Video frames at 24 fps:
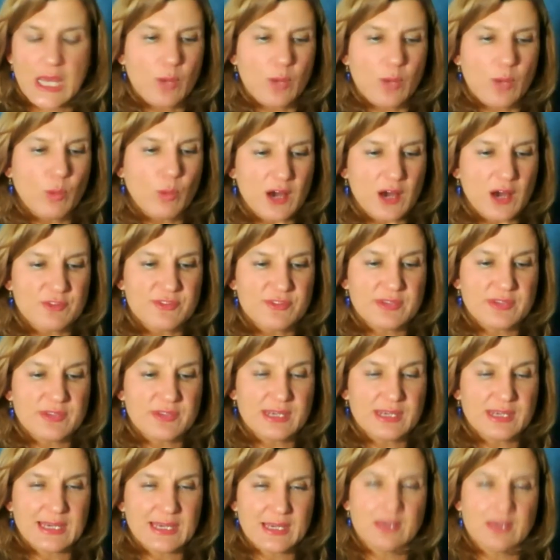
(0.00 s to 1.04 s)
Well,
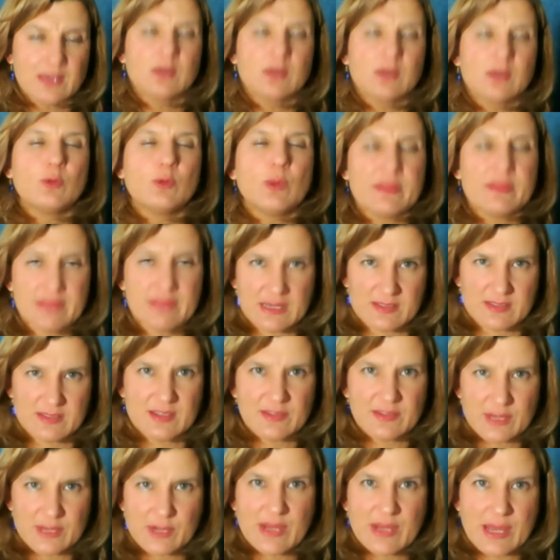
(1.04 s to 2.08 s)
last year, when
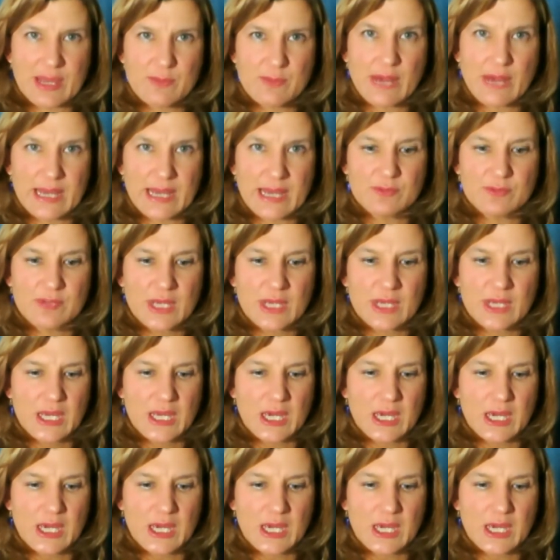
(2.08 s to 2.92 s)
Thanksgiving came round,